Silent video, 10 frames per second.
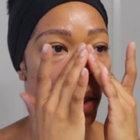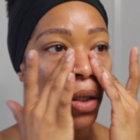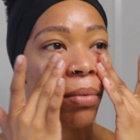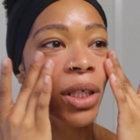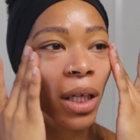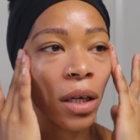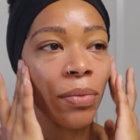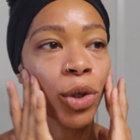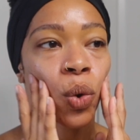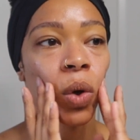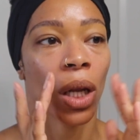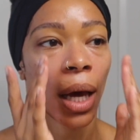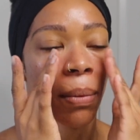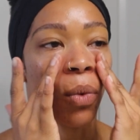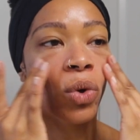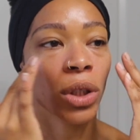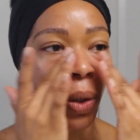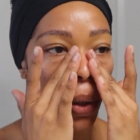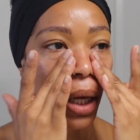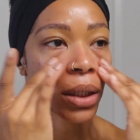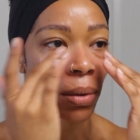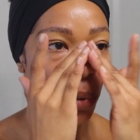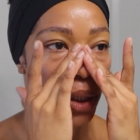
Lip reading: So I'm basically gonna be doing like more so like some